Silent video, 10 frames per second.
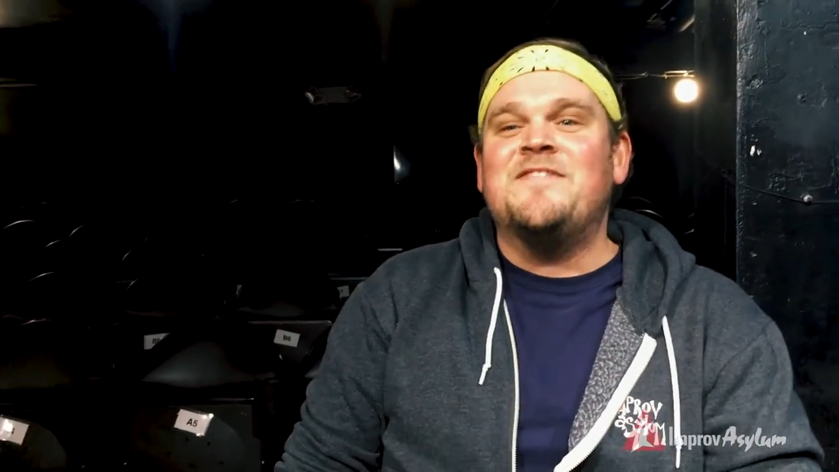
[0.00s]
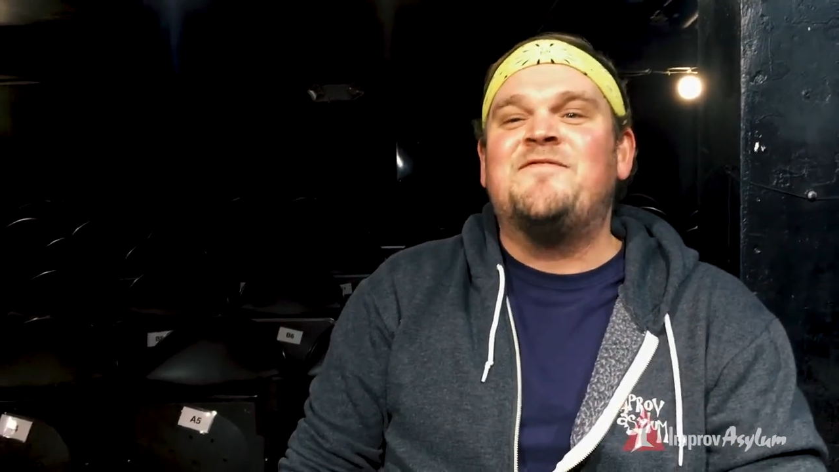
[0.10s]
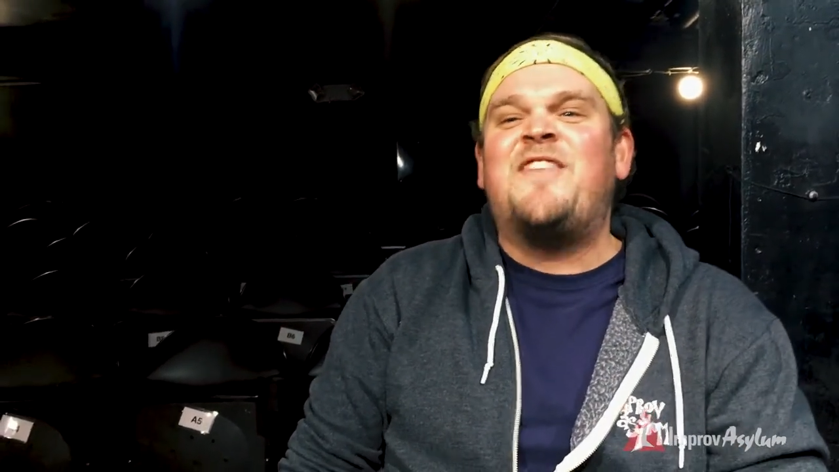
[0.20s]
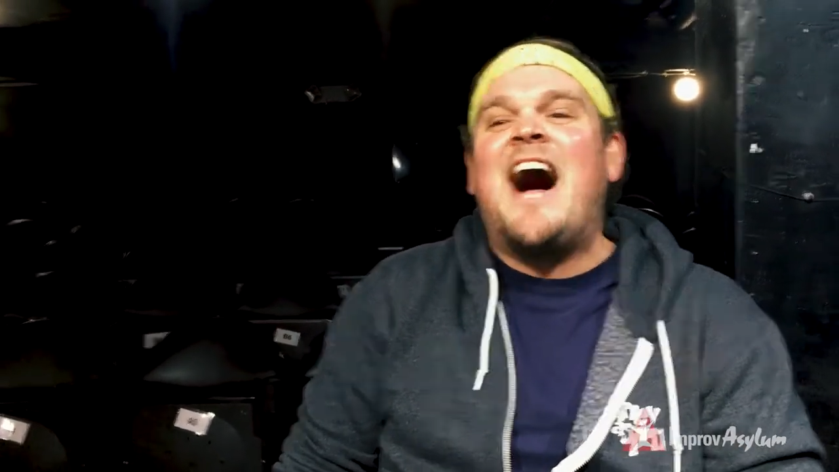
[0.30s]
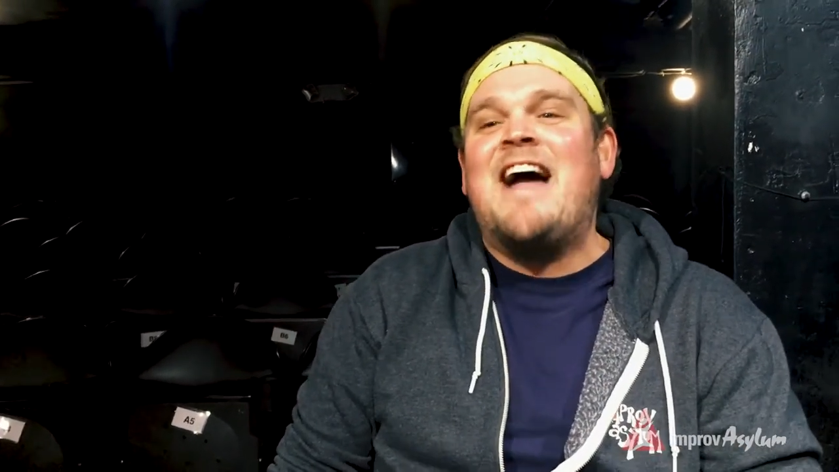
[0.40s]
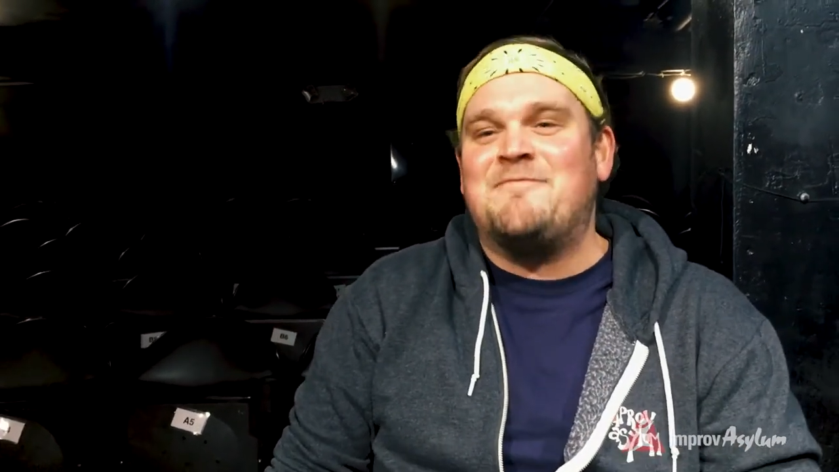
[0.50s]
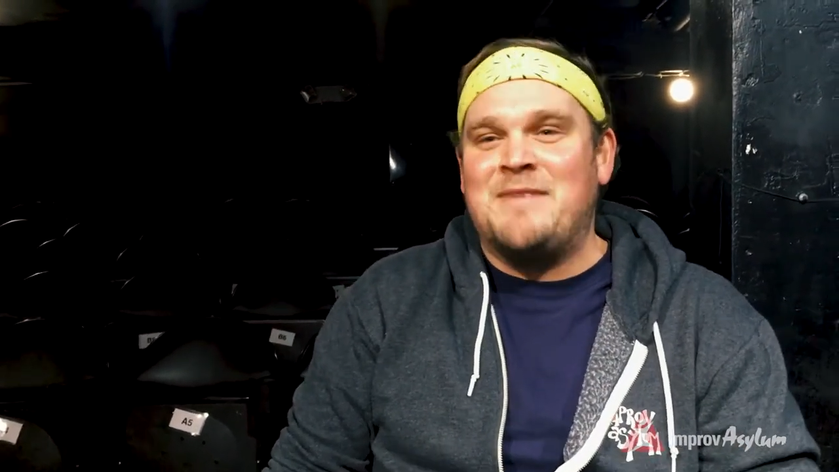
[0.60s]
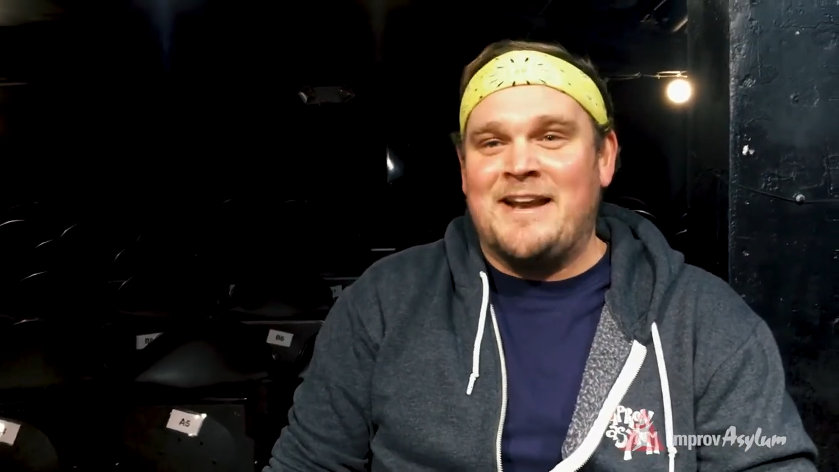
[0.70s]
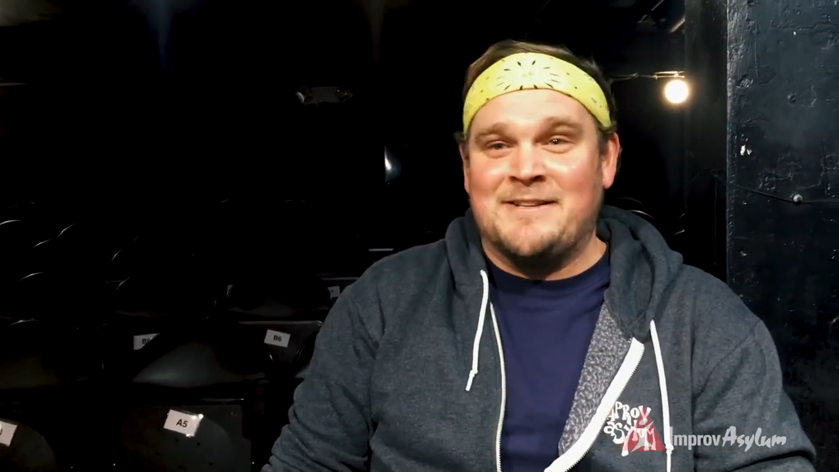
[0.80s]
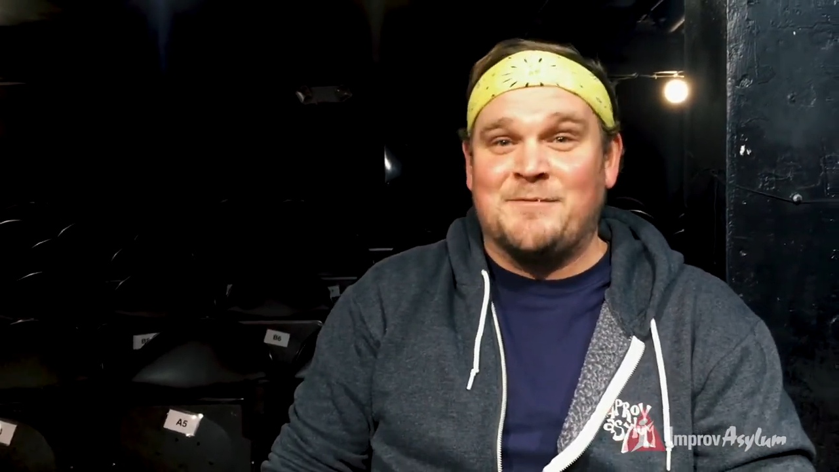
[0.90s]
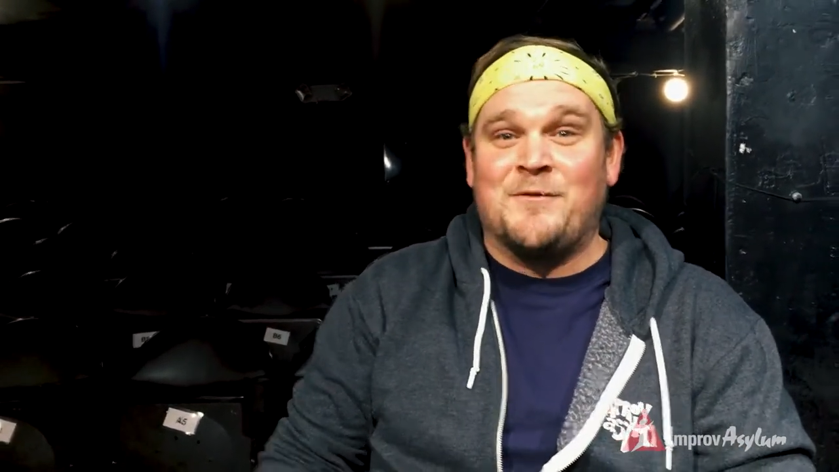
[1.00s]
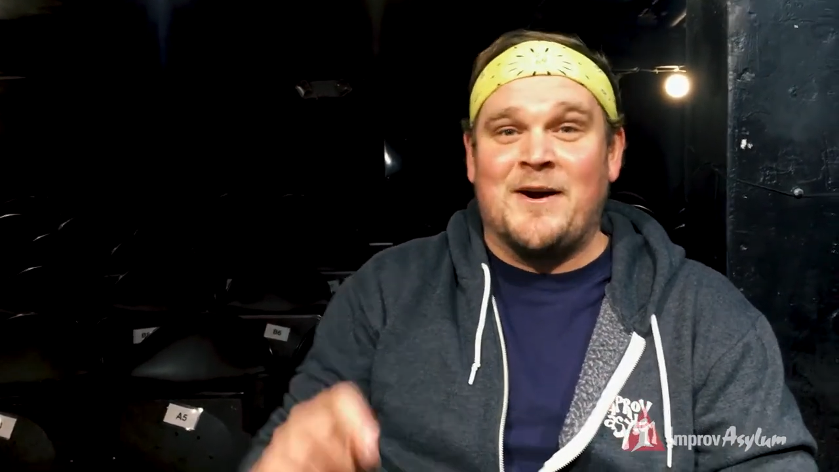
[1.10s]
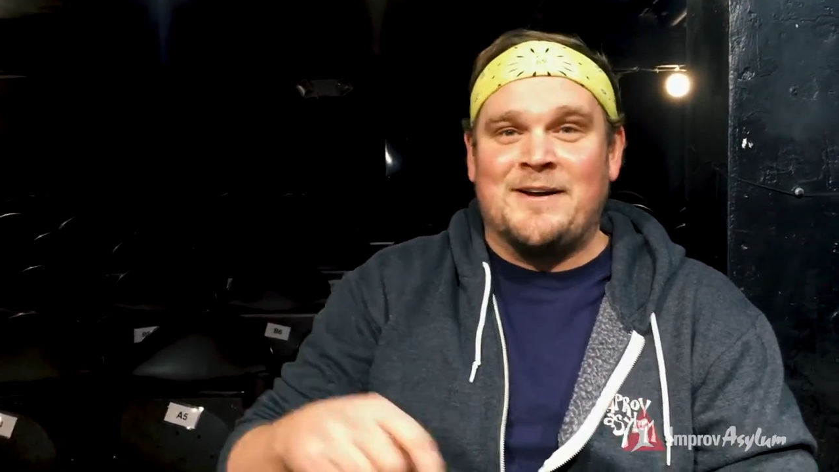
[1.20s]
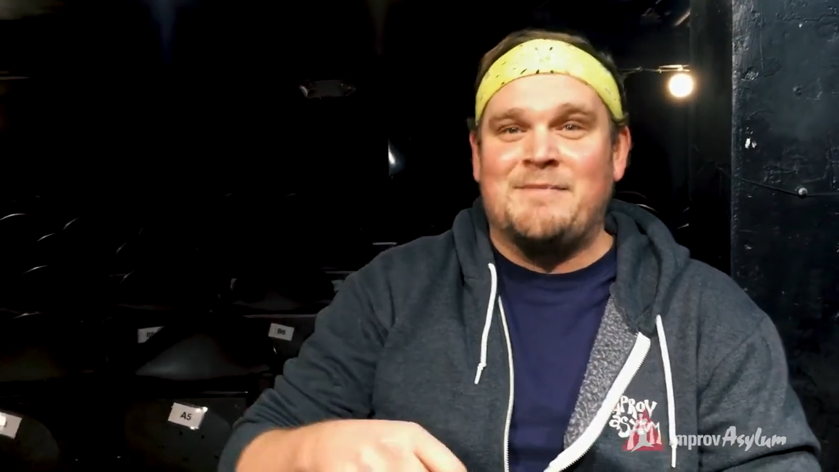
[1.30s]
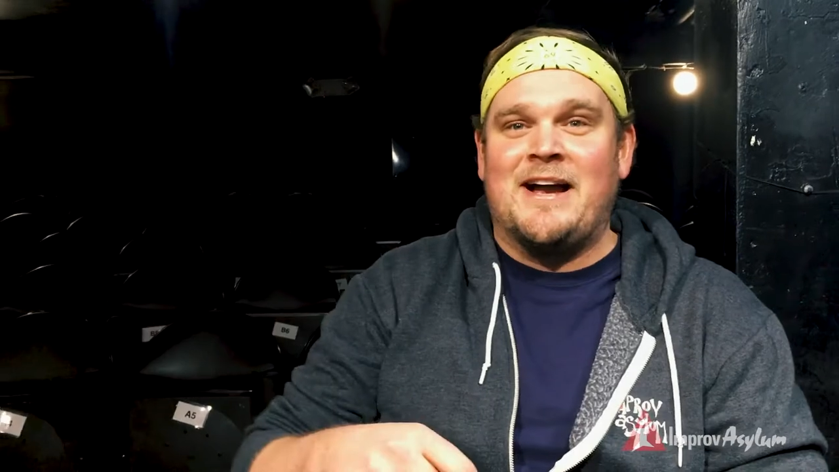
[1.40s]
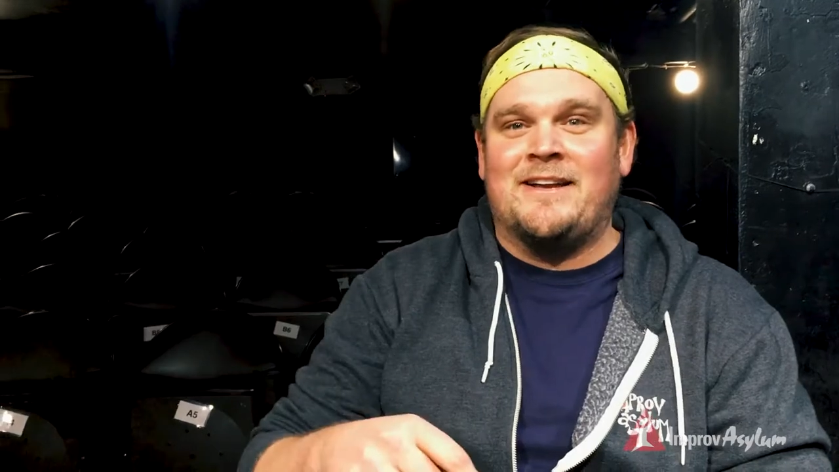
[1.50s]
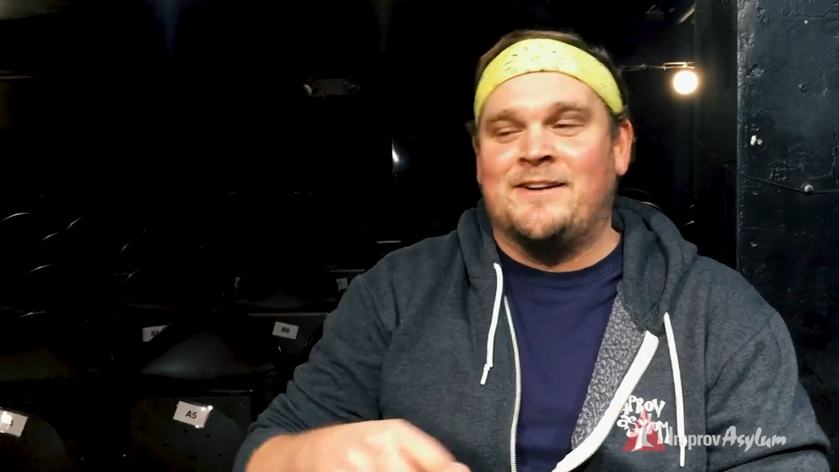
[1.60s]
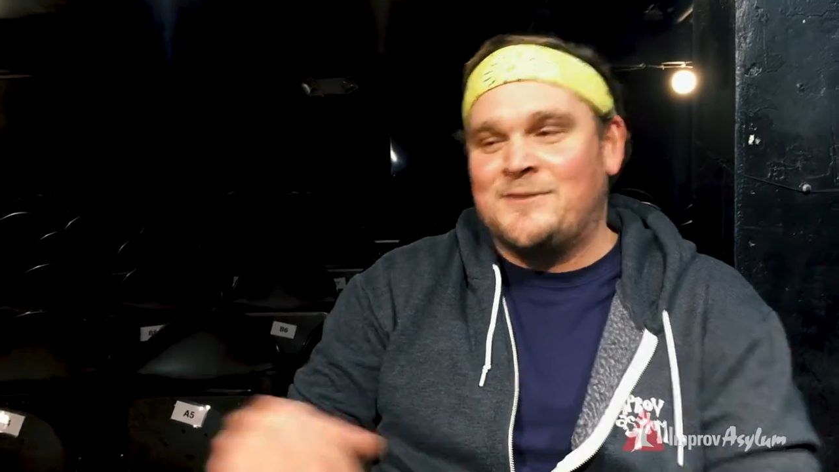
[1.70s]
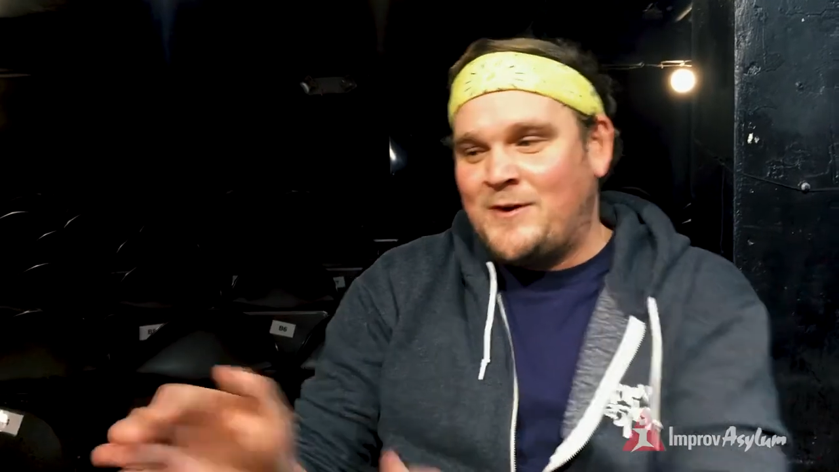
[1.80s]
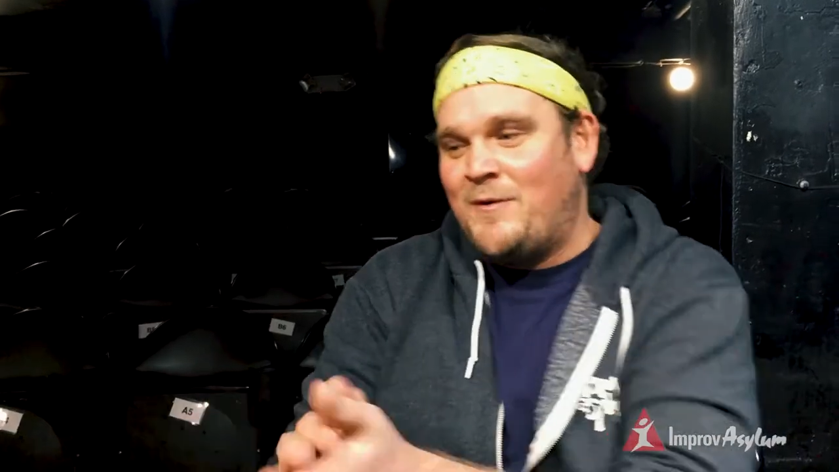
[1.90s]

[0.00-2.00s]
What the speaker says: 5 minutes before I come back in here.